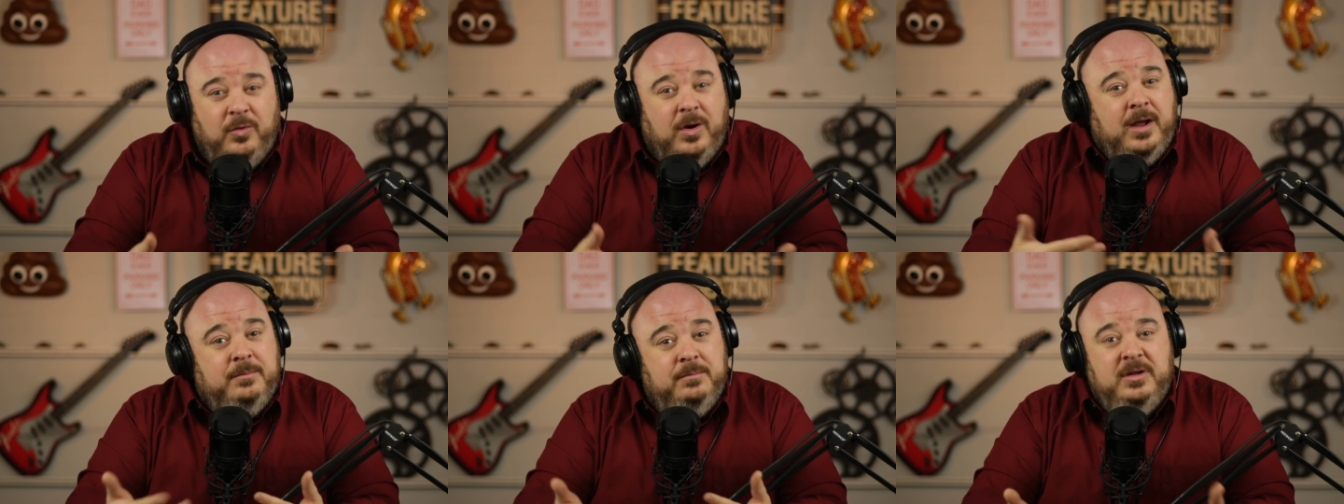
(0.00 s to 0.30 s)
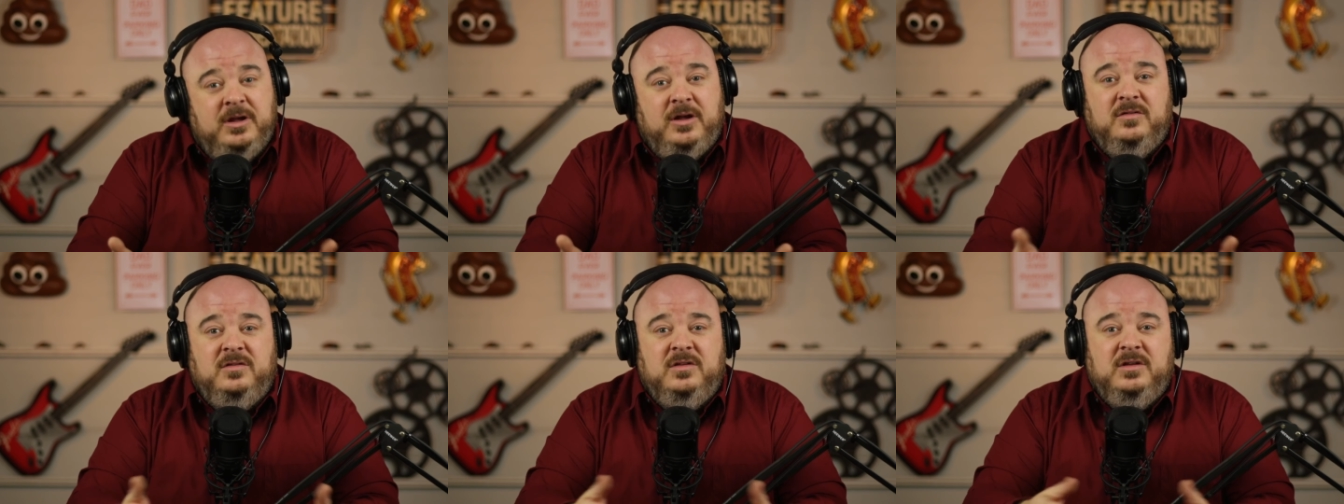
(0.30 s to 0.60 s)
right?
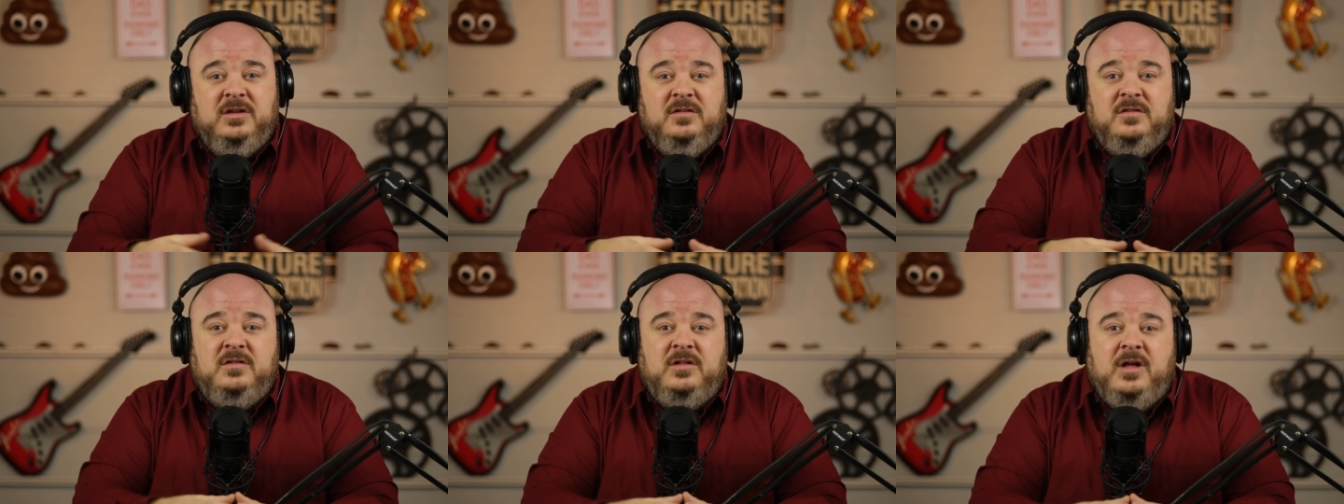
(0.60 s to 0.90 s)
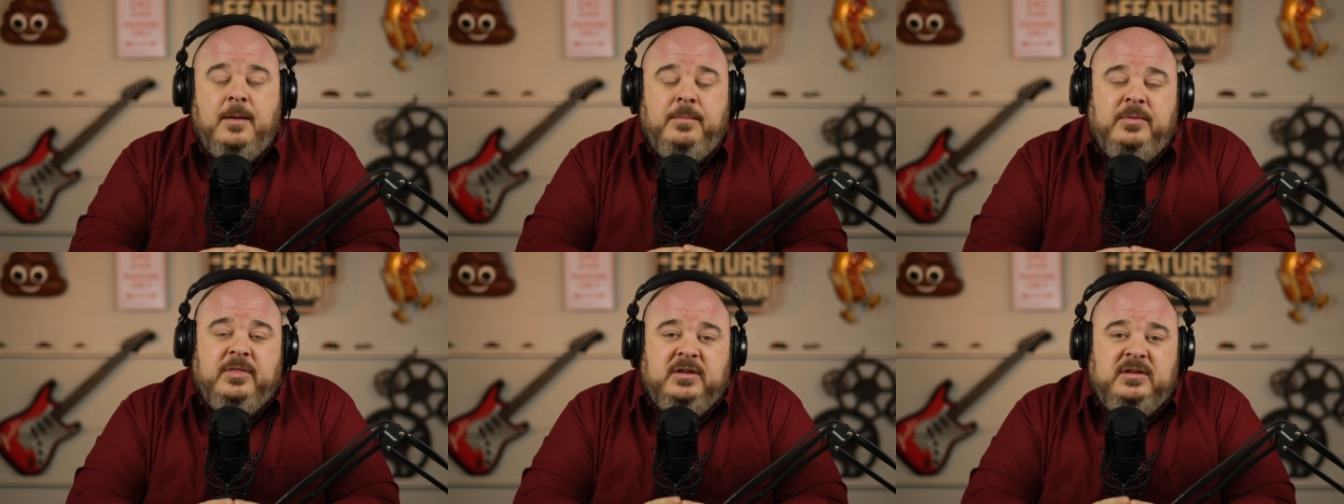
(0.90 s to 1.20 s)
Because it is
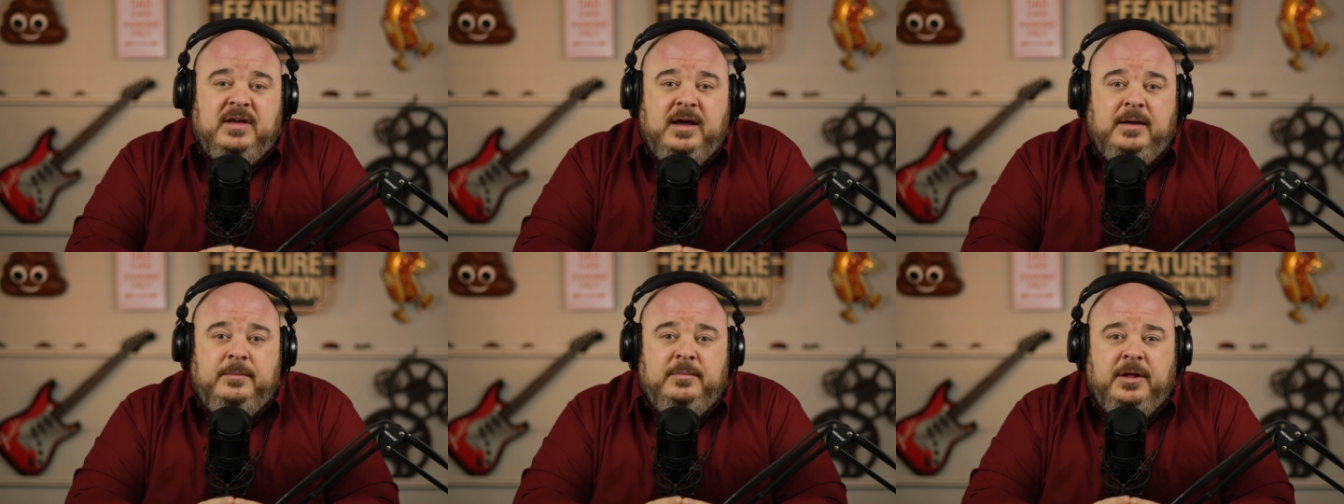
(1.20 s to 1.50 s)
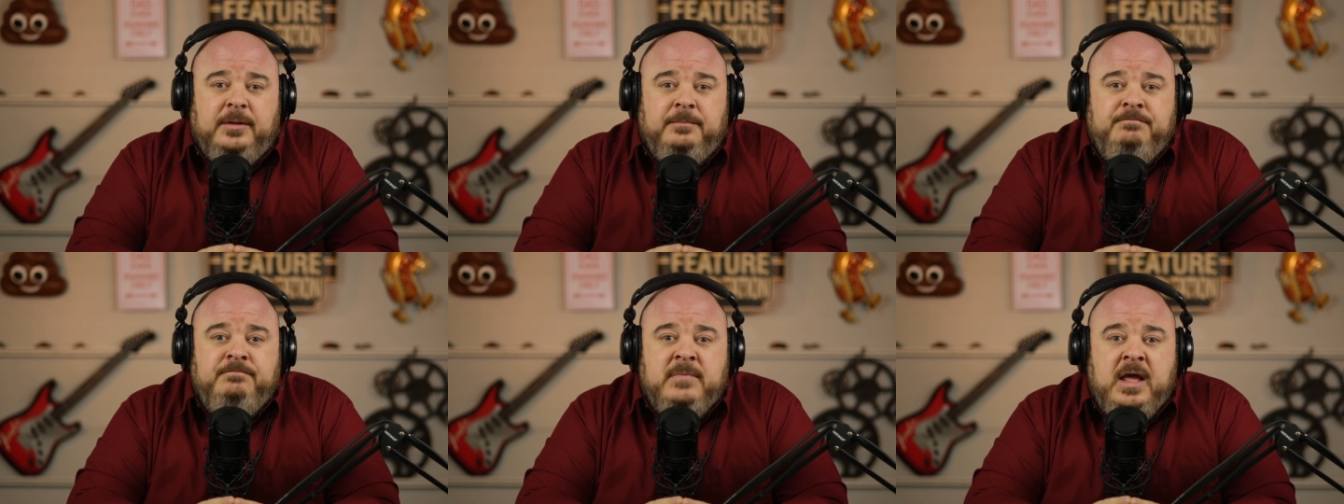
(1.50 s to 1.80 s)
top of the
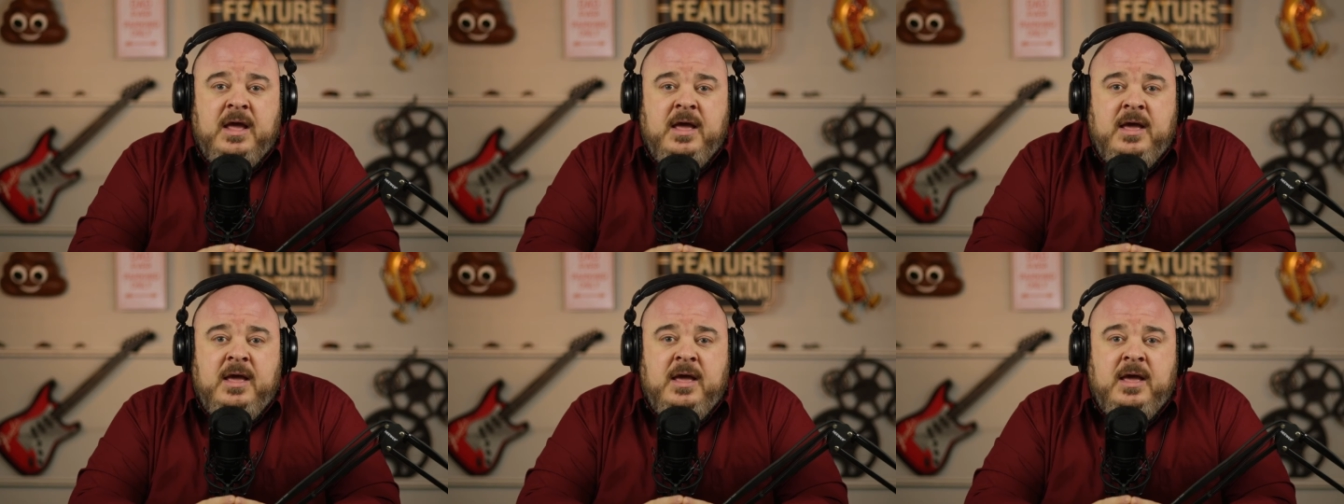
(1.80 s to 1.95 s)
timeline.